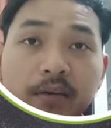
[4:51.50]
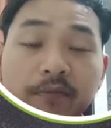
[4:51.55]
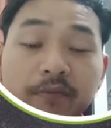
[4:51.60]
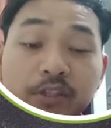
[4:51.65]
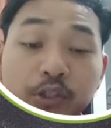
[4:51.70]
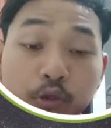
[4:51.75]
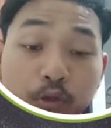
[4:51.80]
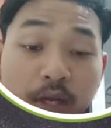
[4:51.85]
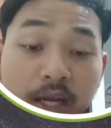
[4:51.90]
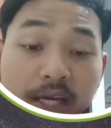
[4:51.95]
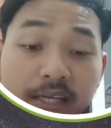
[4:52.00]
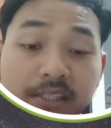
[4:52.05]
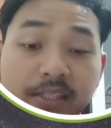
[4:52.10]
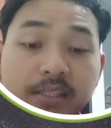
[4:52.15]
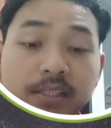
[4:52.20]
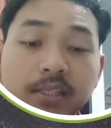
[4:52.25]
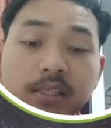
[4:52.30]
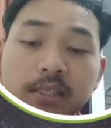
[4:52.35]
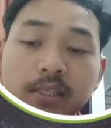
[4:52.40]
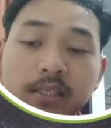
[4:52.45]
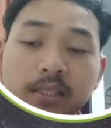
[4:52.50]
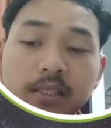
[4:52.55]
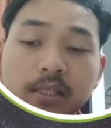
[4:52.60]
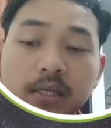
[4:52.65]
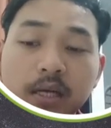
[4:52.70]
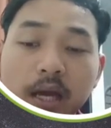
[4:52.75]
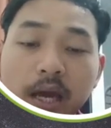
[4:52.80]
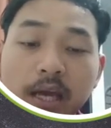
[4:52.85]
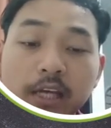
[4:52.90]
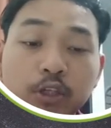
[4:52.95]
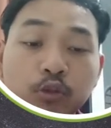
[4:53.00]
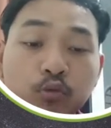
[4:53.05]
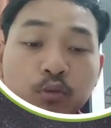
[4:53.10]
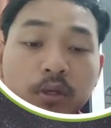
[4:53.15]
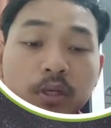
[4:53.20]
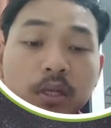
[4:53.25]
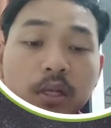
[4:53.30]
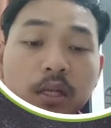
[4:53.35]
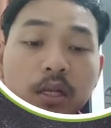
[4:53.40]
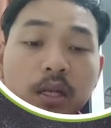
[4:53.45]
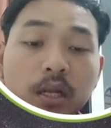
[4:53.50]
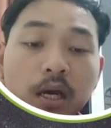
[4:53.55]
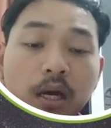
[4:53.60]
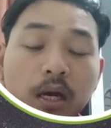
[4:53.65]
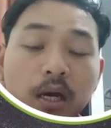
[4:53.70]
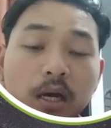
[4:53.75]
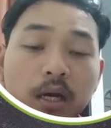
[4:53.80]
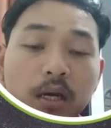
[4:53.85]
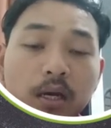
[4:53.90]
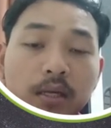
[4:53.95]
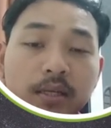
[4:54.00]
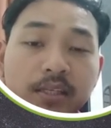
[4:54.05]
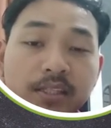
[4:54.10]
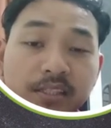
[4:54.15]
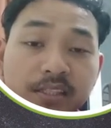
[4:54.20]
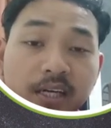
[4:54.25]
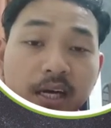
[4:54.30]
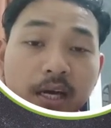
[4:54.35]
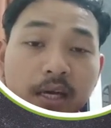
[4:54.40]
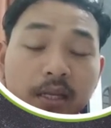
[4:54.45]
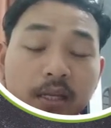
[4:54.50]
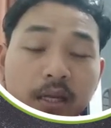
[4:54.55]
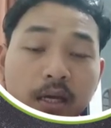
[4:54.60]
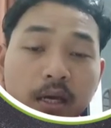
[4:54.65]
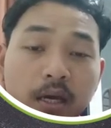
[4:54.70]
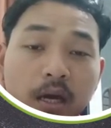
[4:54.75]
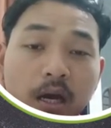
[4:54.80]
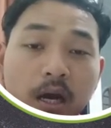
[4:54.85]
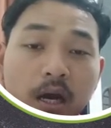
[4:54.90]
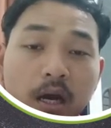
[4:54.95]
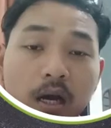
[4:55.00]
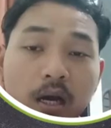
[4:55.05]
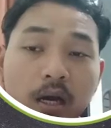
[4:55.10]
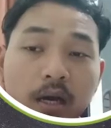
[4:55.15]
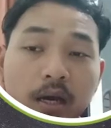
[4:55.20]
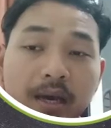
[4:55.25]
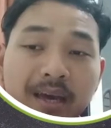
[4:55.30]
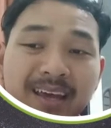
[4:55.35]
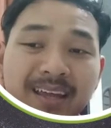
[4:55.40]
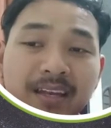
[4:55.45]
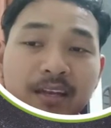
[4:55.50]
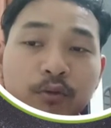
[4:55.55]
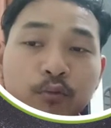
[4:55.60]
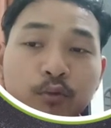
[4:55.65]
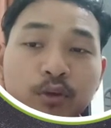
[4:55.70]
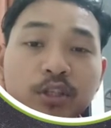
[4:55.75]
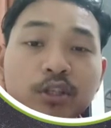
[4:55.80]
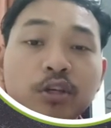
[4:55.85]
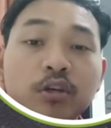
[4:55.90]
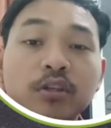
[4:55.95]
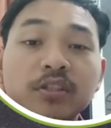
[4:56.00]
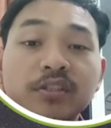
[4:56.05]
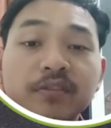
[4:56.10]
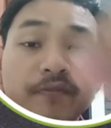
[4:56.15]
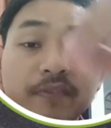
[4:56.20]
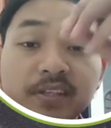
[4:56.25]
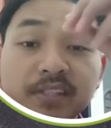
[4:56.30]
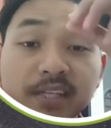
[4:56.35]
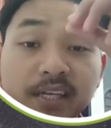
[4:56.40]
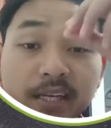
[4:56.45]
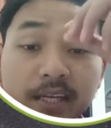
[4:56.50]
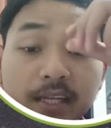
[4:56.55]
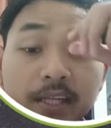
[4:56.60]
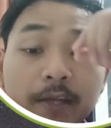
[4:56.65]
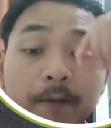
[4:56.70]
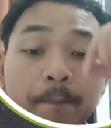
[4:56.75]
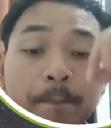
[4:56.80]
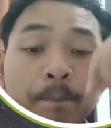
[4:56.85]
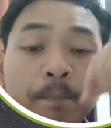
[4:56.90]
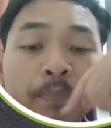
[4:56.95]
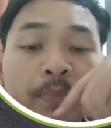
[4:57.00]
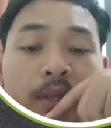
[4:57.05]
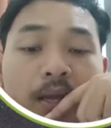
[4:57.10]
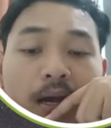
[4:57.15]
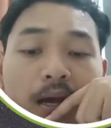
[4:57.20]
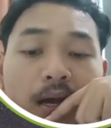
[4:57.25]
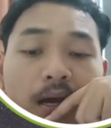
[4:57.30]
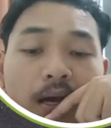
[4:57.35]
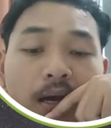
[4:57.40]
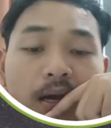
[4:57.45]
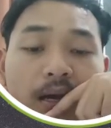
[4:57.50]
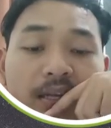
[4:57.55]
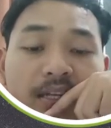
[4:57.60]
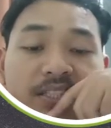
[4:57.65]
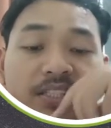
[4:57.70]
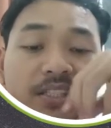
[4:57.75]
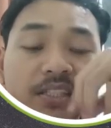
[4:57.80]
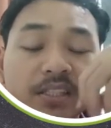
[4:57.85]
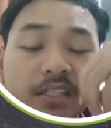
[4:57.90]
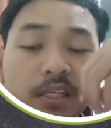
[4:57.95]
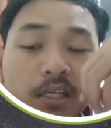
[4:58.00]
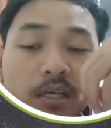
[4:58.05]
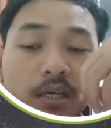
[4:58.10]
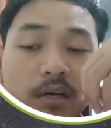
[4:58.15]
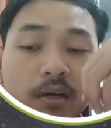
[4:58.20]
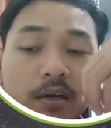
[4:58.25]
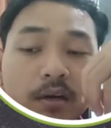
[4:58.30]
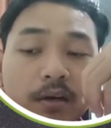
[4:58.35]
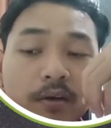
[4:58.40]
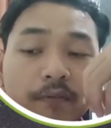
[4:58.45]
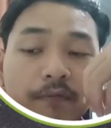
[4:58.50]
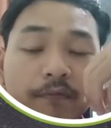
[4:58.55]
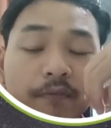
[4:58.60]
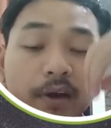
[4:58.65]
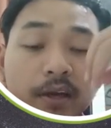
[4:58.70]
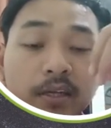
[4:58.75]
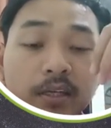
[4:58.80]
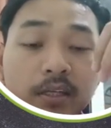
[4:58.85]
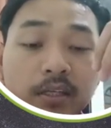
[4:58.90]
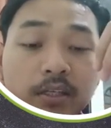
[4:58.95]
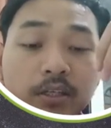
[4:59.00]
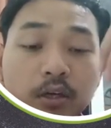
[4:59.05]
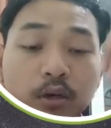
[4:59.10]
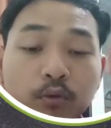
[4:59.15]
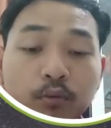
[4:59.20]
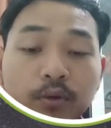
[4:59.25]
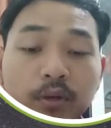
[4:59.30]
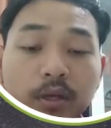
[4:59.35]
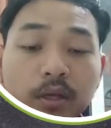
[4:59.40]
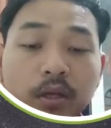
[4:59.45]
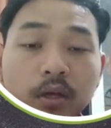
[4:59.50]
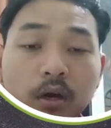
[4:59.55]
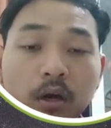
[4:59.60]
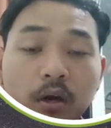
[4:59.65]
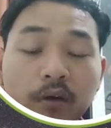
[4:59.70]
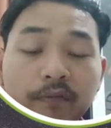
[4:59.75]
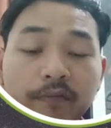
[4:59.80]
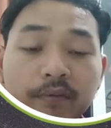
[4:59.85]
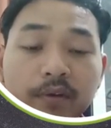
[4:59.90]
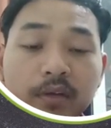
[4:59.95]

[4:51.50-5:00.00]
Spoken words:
visualize the actual design and we draw physically. This is the final drawing of